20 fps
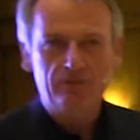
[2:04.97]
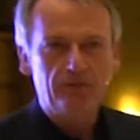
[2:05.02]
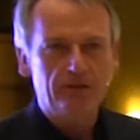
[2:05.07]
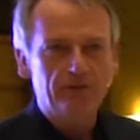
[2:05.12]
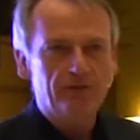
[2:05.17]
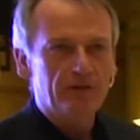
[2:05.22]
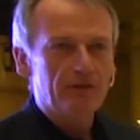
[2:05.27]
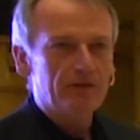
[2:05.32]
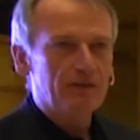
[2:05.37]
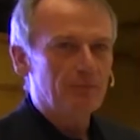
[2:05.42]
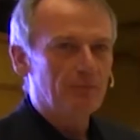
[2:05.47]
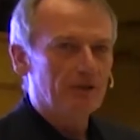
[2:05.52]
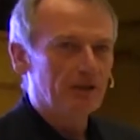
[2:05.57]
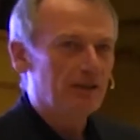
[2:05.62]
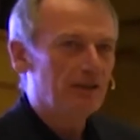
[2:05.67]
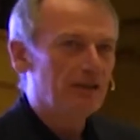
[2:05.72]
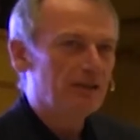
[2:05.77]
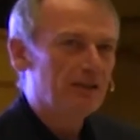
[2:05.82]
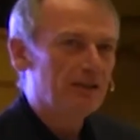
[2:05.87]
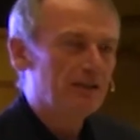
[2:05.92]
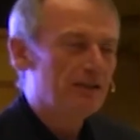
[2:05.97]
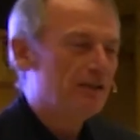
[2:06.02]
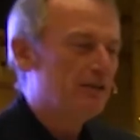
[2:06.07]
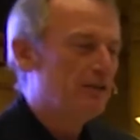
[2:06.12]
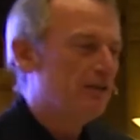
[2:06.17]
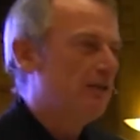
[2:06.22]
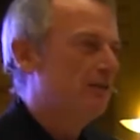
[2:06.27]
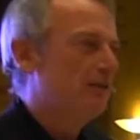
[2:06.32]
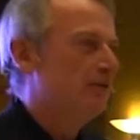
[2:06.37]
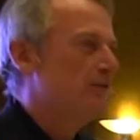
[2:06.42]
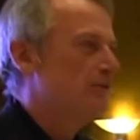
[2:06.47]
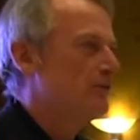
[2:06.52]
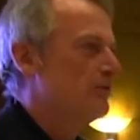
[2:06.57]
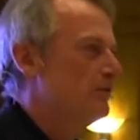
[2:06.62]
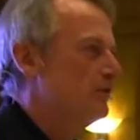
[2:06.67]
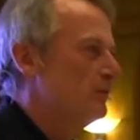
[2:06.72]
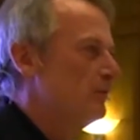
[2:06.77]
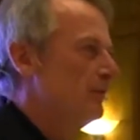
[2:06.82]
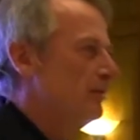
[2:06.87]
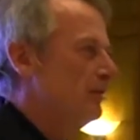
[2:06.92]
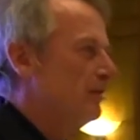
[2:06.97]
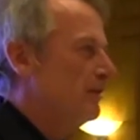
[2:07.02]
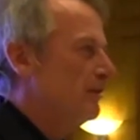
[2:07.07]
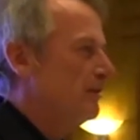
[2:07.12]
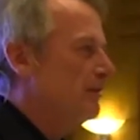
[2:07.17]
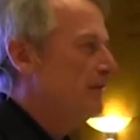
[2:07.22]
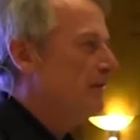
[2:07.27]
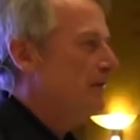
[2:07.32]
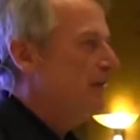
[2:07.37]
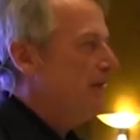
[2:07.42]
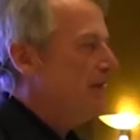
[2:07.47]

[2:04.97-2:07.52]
you for inviting me, and uh, it's good to be here.